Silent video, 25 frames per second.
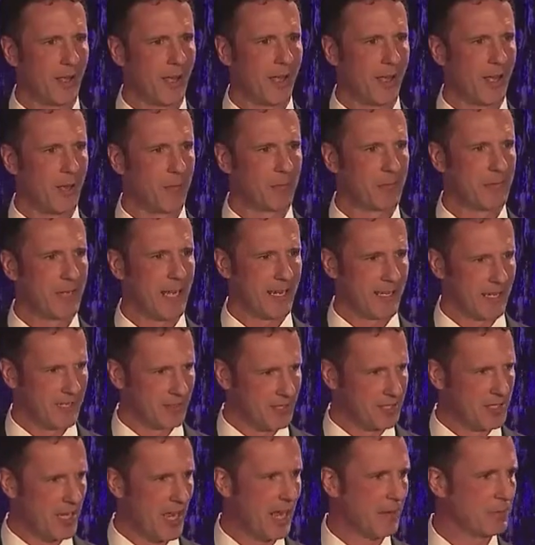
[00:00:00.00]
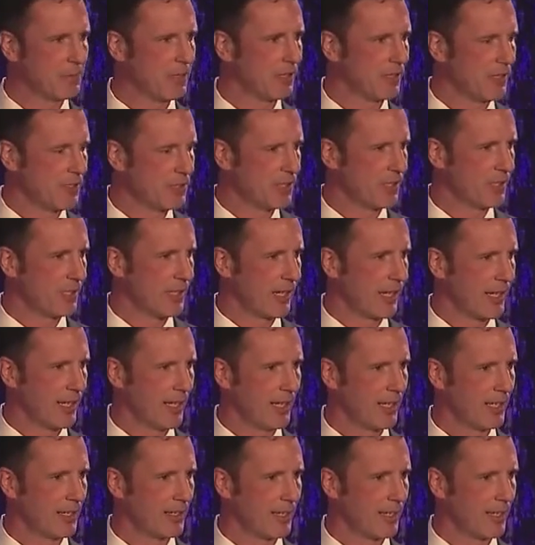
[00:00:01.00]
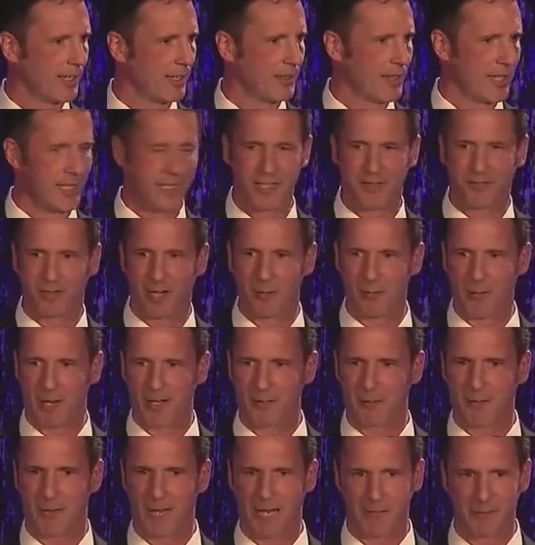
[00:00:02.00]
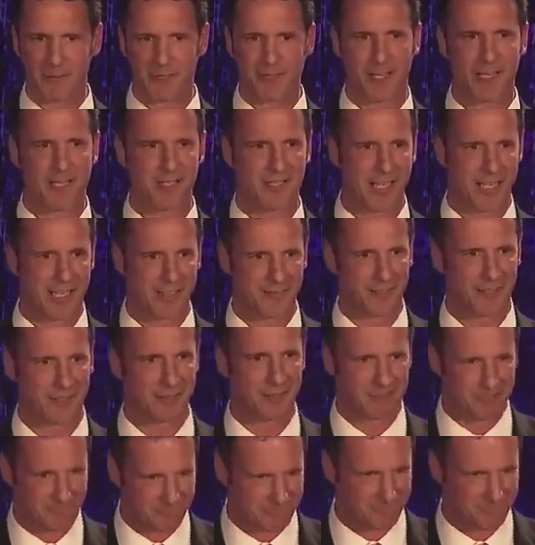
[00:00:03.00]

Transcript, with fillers: um, taking the time to listen, and uh, thank you very much. My name is Glenn Sanford.